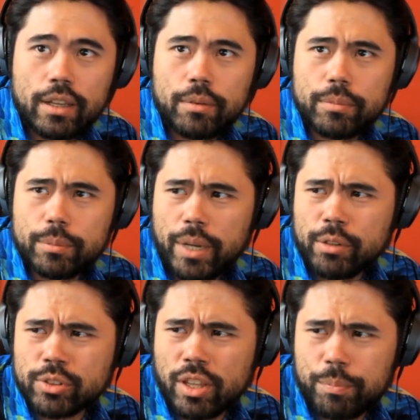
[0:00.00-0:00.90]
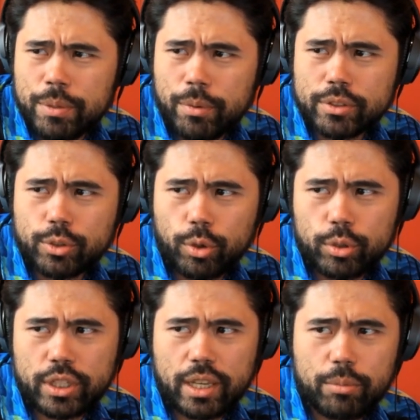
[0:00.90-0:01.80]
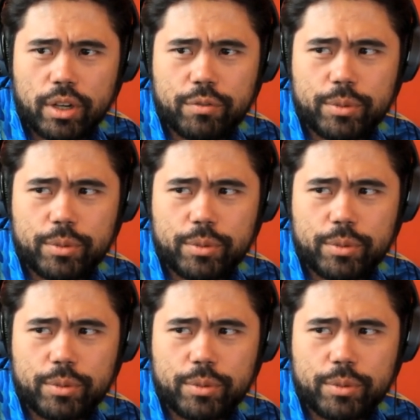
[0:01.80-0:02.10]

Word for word: Microsoft Pinball is the old game, right?